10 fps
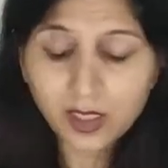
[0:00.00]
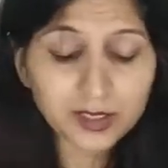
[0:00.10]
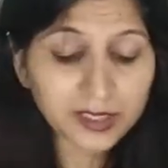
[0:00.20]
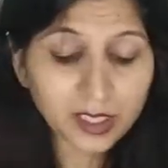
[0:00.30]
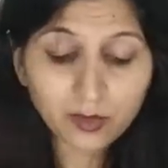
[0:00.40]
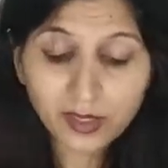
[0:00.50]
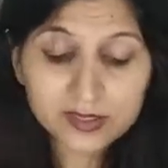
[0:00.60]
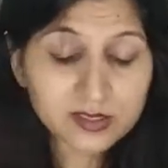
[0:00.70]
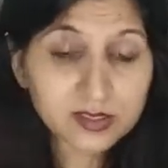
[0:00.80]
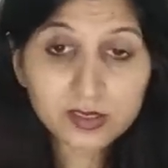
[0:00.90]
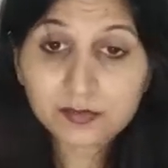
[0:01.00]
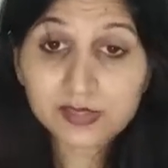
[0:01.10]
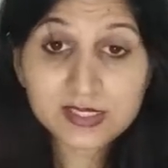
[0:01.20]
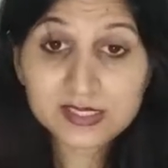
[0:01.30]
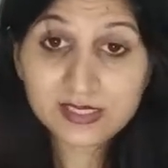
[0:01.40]
Now answer
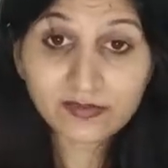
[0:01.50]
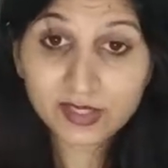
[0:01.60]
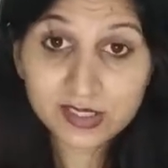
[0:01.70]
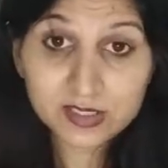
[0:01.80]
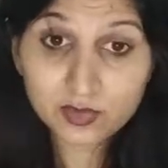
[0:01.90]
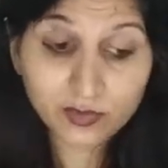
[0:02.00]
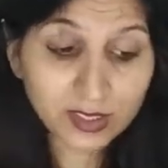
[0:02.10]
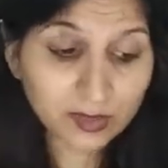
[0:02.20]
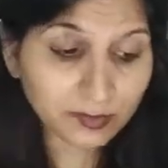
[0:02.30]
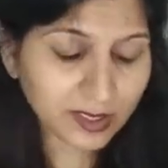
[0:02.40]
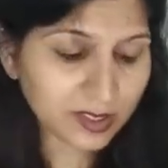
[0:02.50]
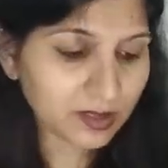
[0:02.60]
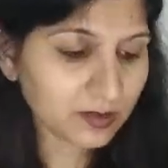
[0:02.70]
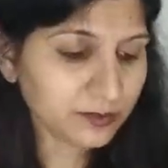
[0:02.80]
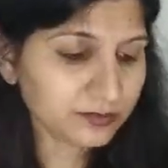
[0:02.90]
number 7 is very big.
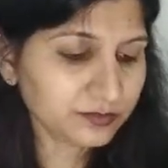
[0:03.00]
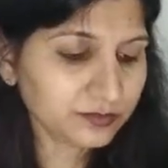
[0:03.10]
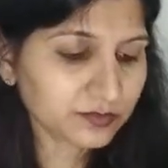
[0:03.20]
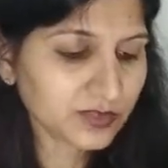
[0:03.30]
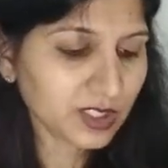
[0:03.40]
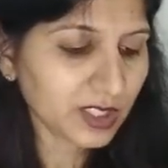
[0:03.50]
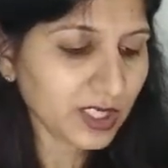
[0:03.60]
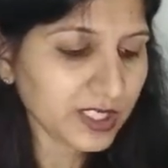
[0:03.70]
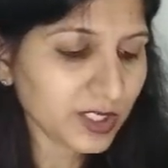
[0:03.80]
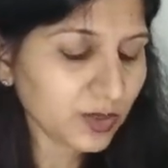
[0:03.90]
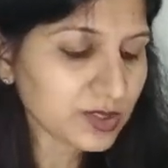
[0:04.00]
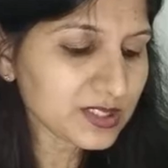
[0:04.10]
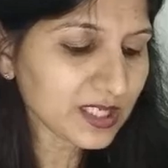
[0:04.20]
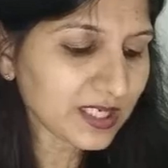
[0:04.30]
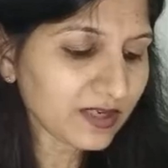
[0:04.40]
Use
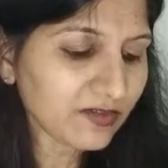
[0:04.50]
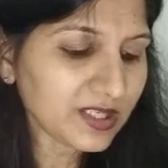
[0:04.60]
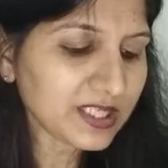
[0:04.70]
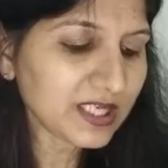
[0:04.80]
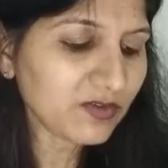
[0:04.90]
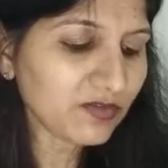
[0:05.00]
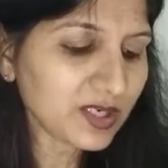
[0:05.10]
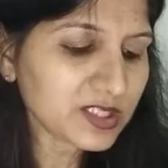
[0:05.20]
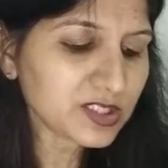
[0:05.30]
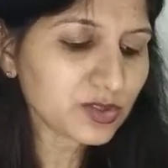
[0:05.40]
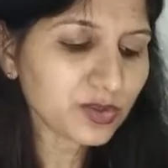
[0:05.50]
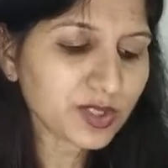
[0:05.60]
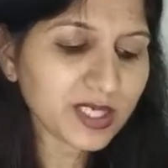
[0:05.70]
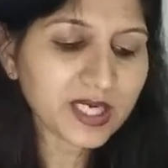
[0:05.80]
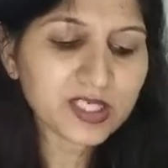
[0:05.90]
the given keywords to
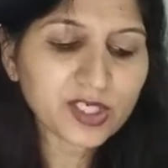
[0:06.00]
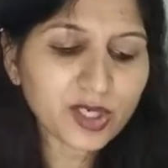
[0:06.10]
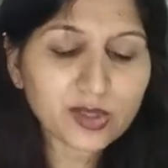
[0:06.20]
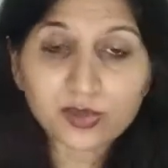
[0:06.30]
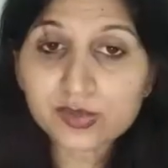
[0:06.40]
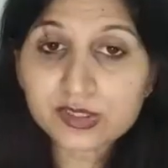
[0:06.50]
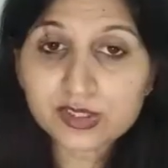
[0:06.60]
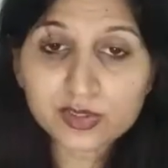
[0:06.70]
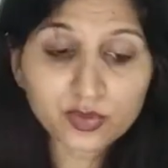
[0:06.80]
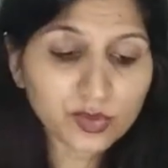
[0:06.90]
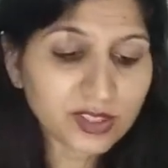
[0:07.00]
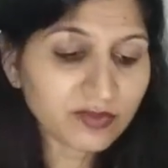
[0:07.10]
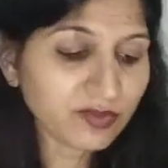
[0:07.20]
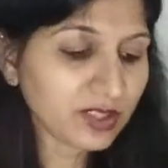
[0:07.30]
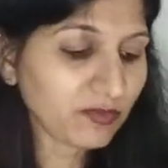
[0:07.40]
create your own story
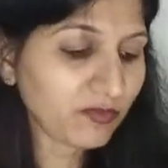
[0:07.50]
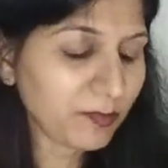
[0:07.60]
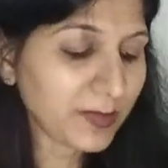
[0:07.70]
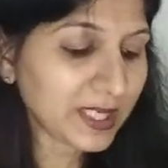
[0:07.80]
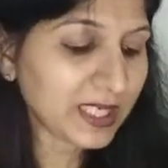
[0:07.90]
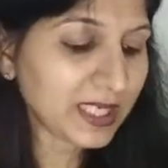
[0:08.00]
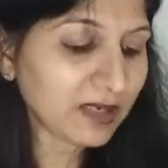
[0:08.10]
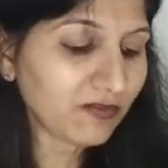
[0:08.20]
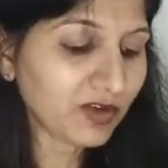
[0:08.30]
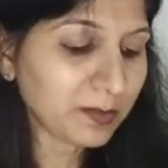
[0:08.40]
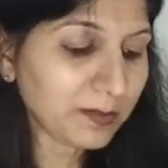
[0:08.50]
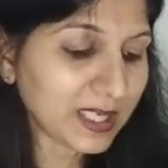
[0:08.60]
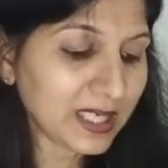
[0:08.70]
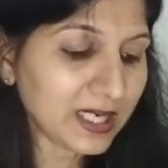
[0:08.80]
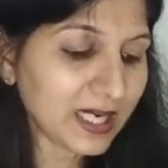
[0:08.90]
with a beginning,
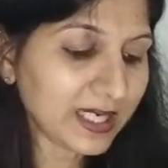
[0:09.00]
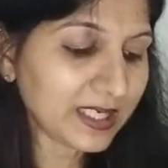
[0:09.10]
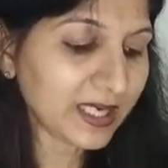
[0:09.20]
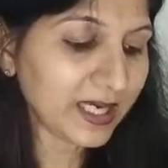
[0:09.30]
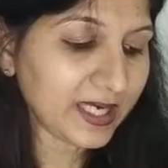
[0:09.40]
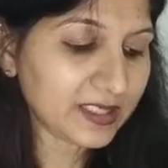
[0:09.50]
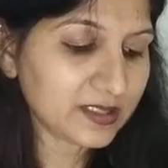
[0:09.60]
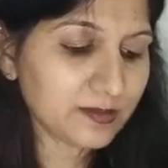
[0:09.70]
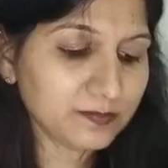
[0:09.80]
middle and end.